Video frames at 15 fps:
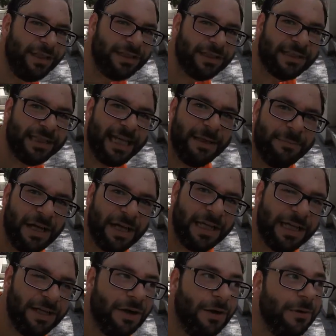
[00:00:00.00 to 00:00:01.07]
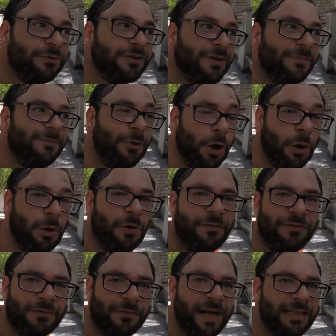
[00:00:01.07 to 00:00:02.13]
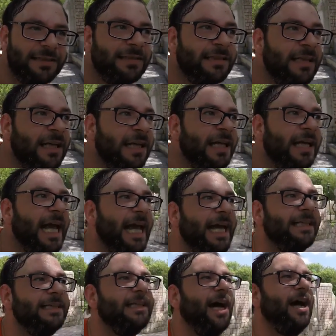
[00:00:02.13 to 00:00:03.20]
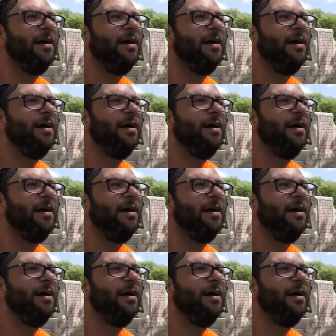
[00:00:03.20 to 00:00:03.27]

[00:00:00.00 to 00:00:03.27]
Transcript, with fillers: we just came, you know, it was some local friends. And